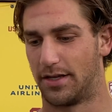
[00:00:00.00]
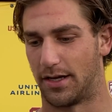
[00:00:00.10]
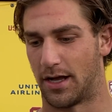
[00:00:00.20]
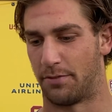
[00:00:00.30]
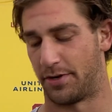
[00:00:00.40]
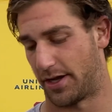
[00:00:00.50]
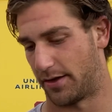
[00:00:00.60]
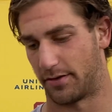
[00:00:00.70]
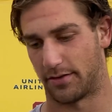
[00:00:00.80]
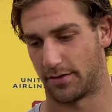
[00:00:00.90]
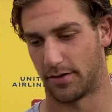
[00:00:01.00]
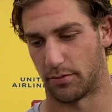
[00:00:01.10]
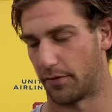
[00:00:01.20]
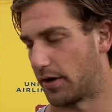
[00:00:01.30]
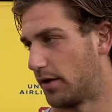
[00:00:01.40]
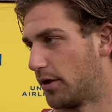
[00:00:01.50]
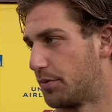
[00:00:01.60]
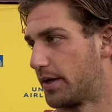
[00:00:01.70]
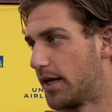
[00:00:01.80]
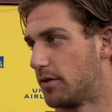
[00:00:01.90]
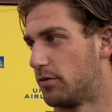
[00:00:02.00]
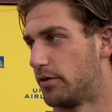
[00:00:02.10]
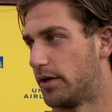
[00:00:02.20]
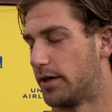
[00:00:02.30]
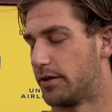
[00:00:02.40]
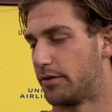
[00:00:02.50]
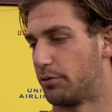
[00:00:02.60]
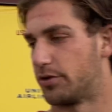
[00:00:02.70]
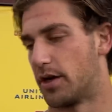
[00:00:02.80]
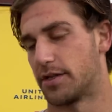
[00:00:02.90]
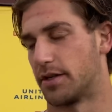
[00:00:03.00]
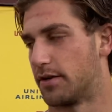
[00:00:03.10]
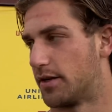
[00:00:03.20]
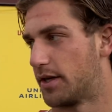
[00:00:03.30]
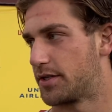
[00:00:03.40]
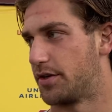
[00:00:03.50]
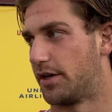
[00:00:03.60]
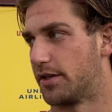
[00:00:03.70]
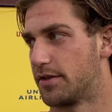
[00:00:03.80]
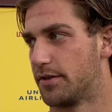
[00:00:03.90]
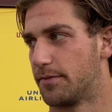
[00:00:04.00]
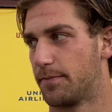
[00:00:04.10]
But, again, whatever kind of look we get, we'll adjust and execute against it.